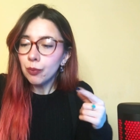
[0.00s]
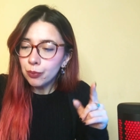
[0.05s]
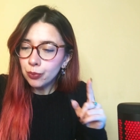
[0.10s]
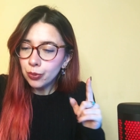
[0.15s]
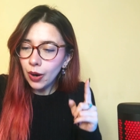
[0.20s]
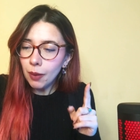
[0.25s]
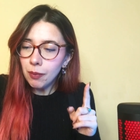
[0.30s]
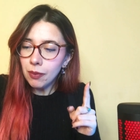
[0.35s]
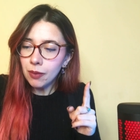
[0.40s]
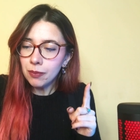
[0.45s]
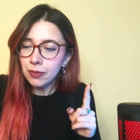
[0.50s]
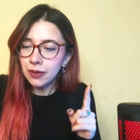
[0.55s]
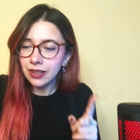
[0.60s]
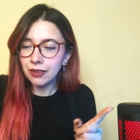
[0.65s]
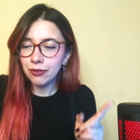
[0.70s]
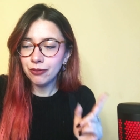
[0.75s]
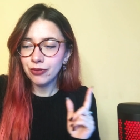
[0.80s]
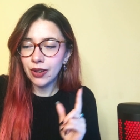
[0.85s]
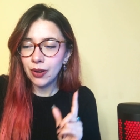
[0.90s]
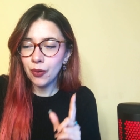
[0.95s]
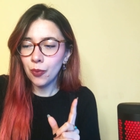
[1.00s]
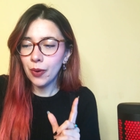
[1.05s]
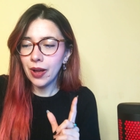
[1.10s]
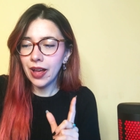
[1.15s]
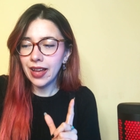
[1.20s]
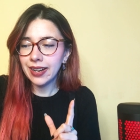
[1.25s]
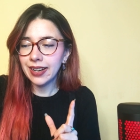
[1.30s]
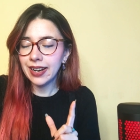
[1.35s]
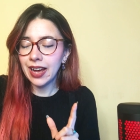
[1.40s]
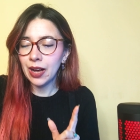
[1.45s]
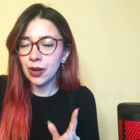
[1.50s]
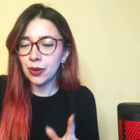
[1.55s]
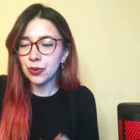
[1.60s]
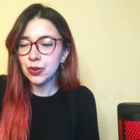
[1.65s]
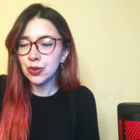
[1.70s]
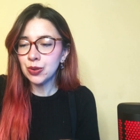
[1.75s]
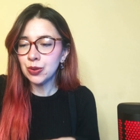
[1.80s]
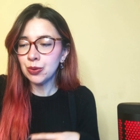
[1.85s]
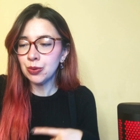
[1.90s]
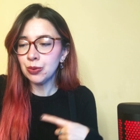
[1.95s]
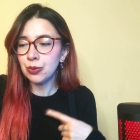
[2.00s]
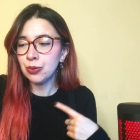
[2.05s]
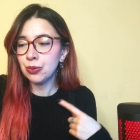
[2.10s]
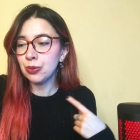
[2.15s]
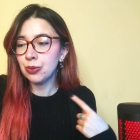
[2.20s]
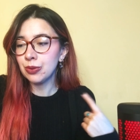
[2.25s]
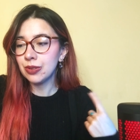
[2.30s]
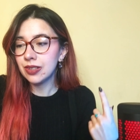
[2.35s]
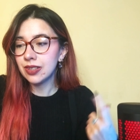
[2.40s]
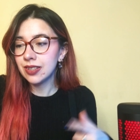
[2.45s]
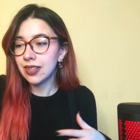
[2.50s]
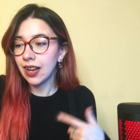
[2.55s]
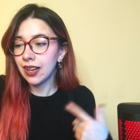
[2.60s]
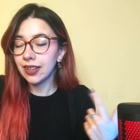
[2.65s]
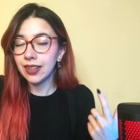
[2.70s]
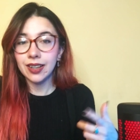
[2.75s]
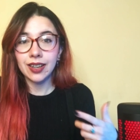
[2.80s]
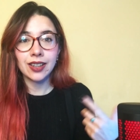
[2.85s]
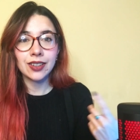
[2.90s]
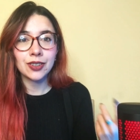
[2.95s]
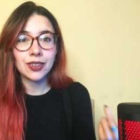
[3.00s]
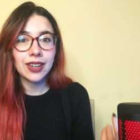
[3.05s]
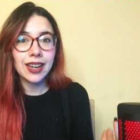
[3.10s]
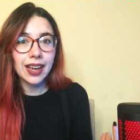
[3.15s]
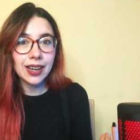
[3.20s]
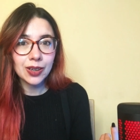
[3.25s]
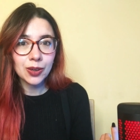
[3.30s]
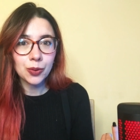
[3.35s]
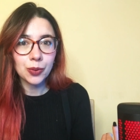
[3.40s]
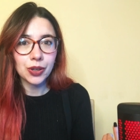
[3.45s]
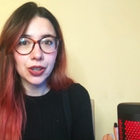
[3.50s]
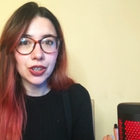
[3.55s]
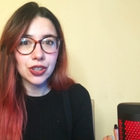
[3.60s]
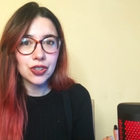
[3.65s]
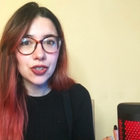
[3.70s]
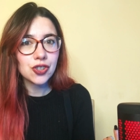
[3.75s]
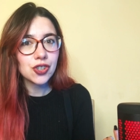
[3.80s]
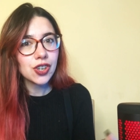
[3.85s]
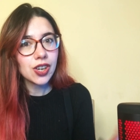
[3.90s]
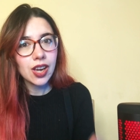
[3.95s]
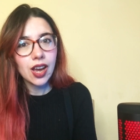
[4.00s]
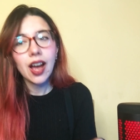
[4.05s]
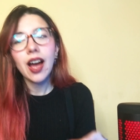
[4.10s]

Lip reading: Probably if I went out to study another language,